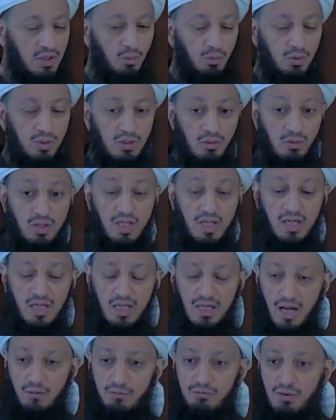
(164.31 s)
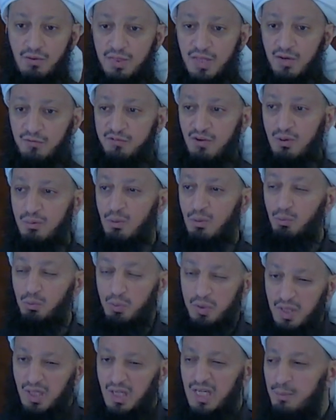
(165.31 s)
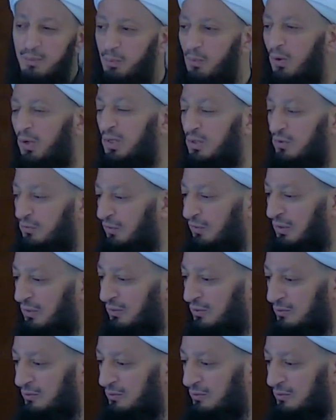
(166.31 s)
the looking at everything from the worldly point of view.